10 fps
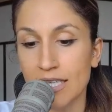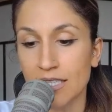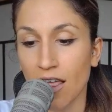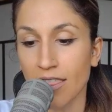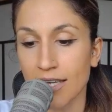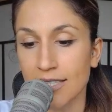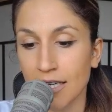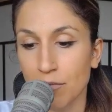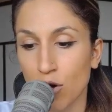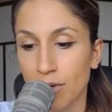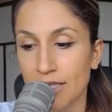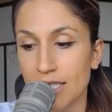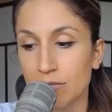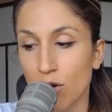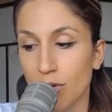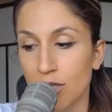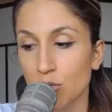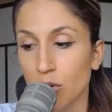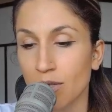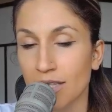these authentic moments, these moments
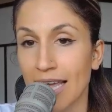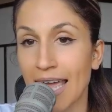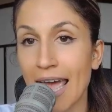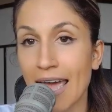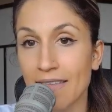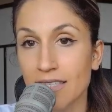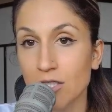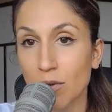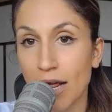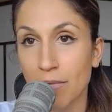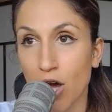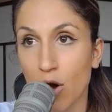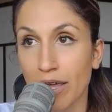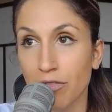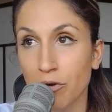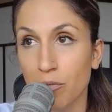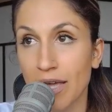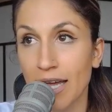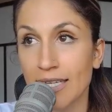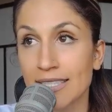where we're like, hey, this is what I'm going through,
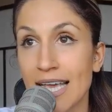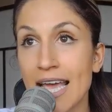because